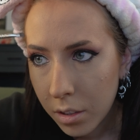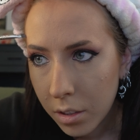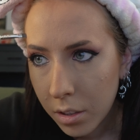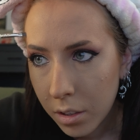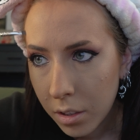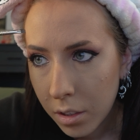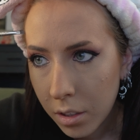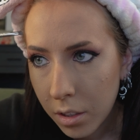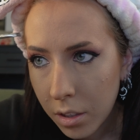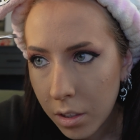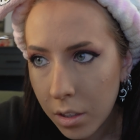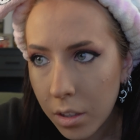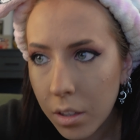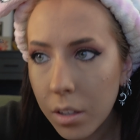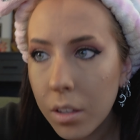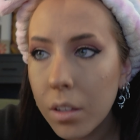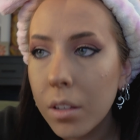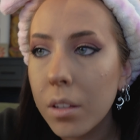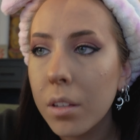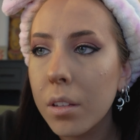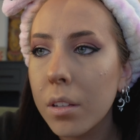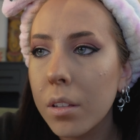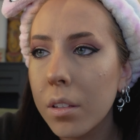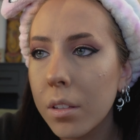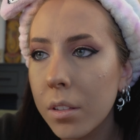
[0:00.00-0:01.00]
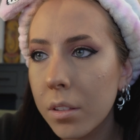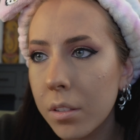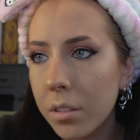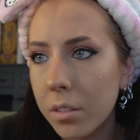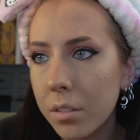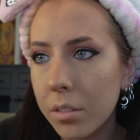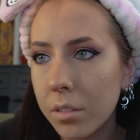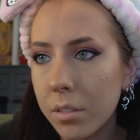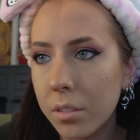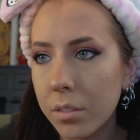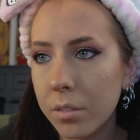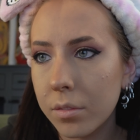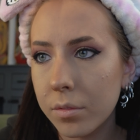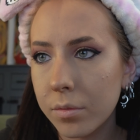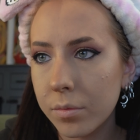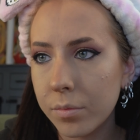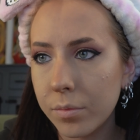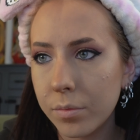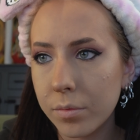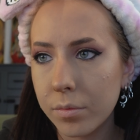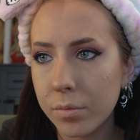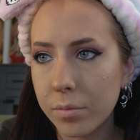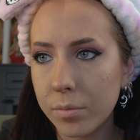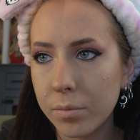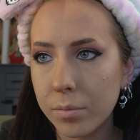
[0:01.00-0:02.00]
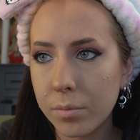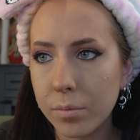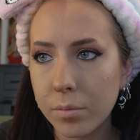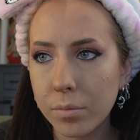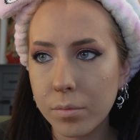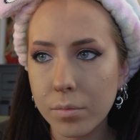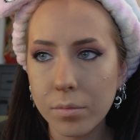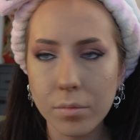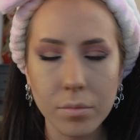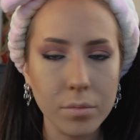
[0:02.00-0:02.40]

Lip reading: (silence)